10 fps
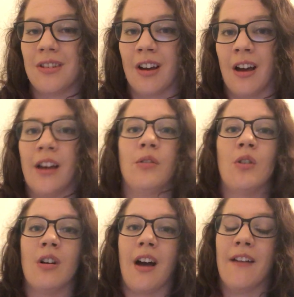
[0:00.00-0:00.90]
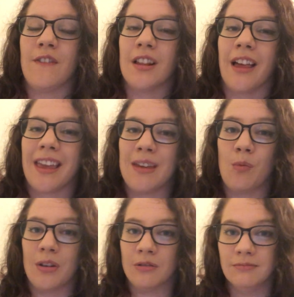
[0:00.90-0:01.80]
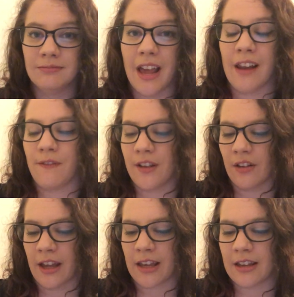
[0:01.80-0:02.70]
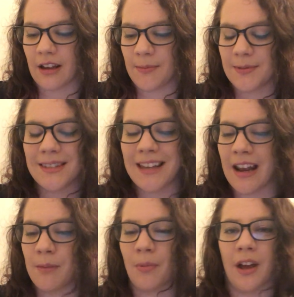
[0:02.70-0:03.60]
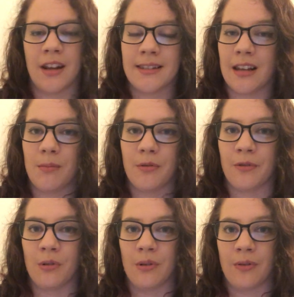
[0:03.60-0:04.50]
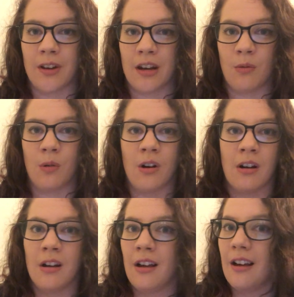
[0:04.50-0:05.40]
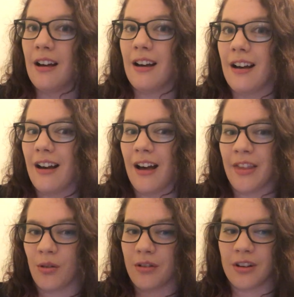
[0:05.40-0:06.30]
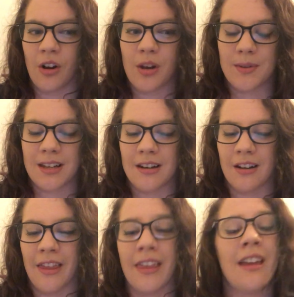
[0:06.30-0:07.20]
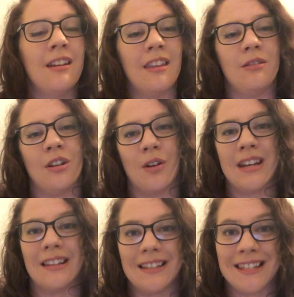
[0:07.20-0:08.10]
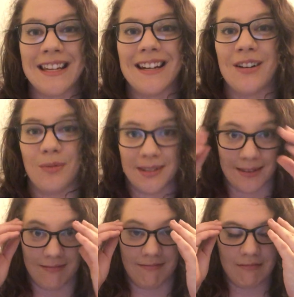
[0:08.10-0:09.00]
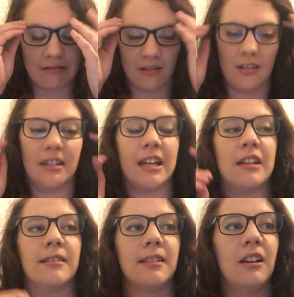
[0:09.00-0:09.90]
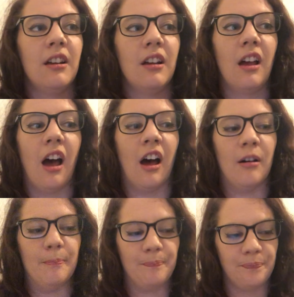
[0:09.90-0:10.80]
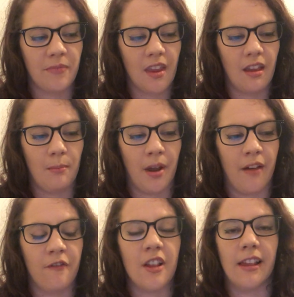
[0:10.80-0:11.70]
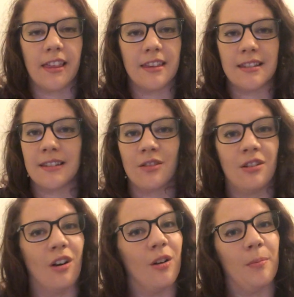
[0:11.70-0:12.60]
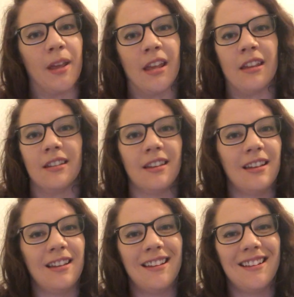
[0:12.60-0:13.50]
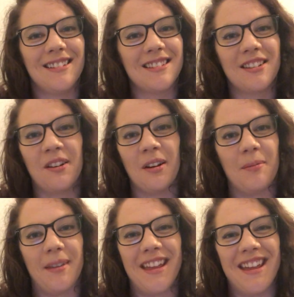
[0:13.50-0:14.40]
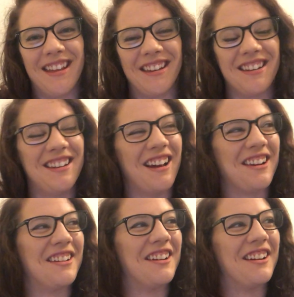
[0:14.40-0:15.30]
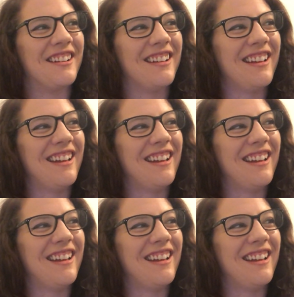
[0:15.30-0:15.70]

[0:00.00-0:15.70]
to die or not. I feel like he will, and I feel like I'm standing by it. I said it before Infinity War. I thought, you know, he was going to die then, and then, you know, he nearly did, and it was intense. But I feel like this has got to be, it's got to be it. I don't know.